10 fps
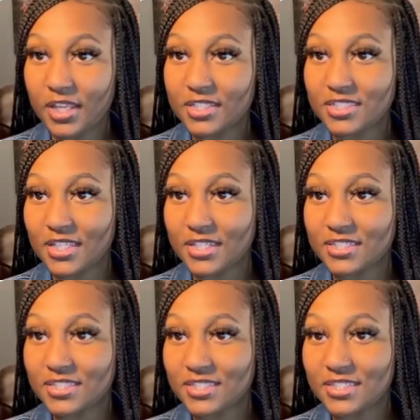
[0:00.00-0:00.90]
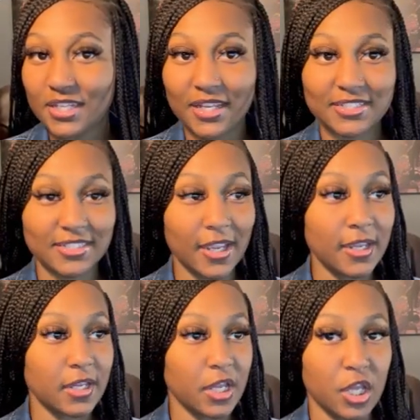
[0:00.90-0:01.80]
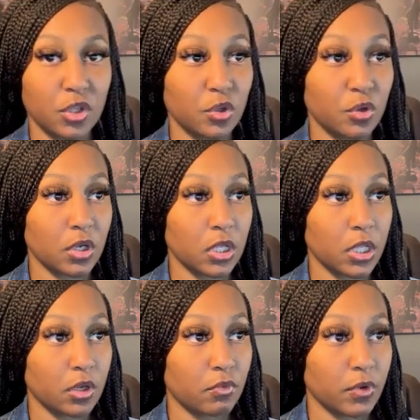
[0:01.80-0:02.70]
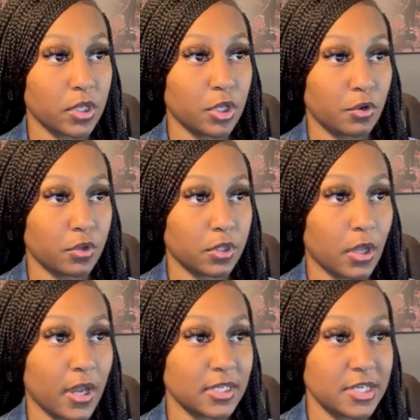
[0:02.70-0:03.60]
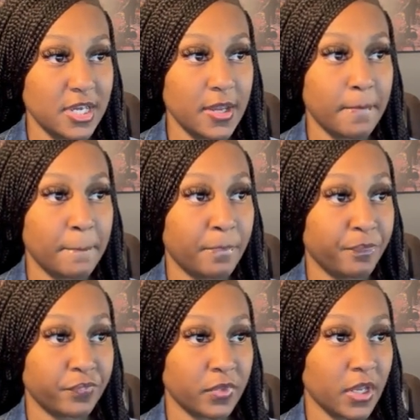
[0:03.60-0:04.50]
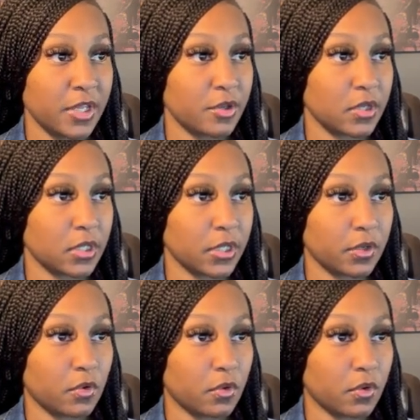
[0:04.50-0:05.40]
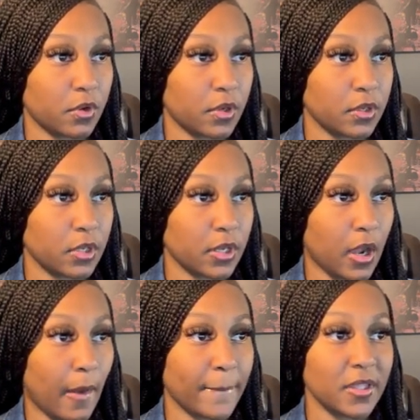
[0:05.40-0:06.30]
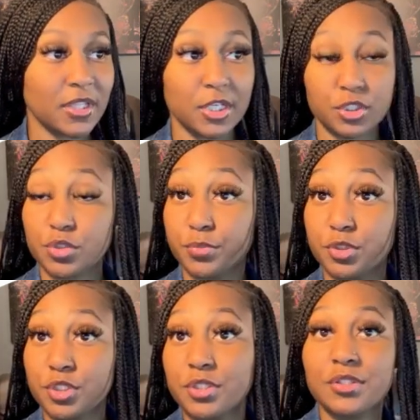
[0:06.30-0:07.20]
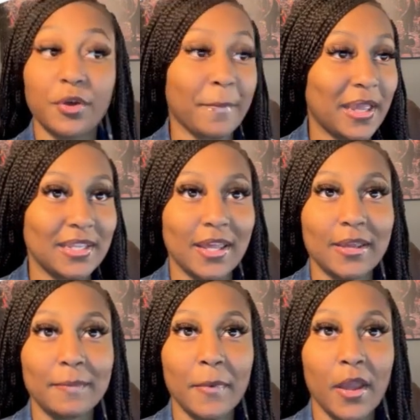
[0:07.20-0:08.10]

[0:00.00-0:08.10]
It says today's date, and you click right here on the ID, and you can click on and copy the distribution domain name.